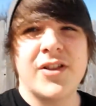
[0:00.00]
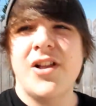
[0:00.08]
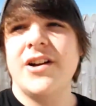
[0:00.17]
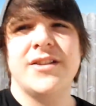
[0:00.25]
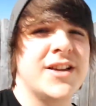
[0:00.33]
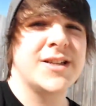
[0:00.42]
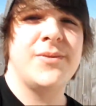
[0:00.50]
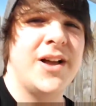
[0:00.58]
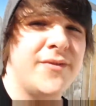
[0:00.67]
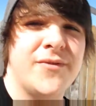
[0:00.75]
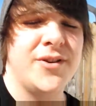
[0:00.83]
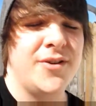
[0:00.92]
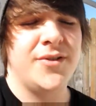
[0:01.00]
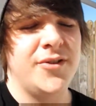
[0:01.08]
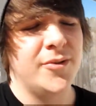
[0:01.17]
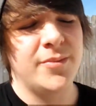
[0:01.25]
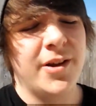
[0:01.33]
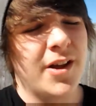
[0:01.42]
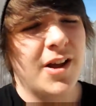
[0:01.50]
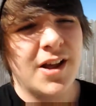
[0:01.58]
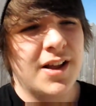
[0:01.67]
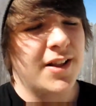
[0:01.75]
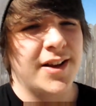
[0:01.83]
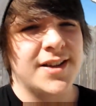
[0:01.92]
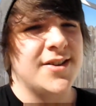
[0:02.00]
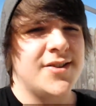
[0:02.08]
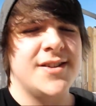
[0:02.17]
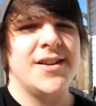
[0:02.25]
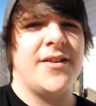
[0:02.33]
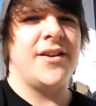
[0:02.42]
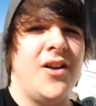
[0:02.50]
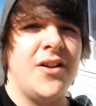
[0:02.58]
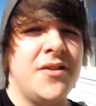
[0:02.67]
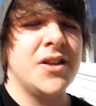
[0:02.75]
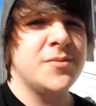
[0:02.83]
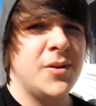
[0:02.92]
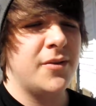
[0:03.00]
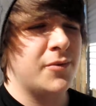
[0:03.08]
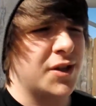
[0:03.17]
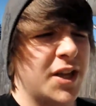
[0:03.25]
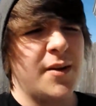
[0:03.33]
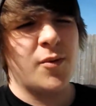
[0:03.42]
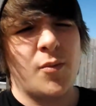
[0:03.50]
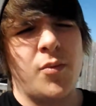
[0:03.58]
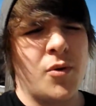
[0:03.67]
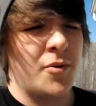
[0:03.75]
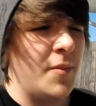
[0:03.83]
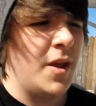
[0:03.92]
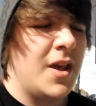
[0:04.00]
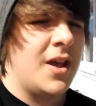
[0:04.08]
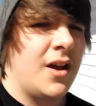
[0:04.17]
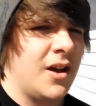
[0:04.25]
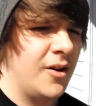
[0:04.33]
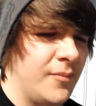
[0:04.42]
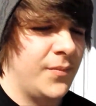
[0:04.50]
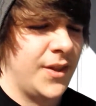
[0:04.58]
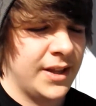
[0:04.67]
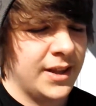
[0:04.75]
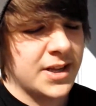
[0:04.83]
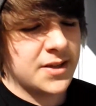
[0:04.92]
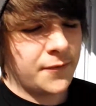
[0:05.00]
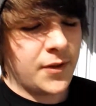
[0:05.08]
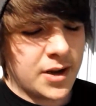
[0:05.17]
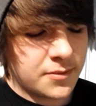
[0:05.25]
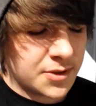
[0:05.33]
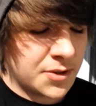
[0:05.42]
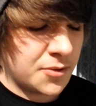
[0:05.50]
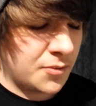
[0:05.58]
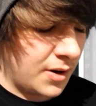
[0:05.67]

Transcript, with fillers: a lot of things planned for YouTube. Like seriously, I got a lot of things planned with the Game Report. I'd like to fly out to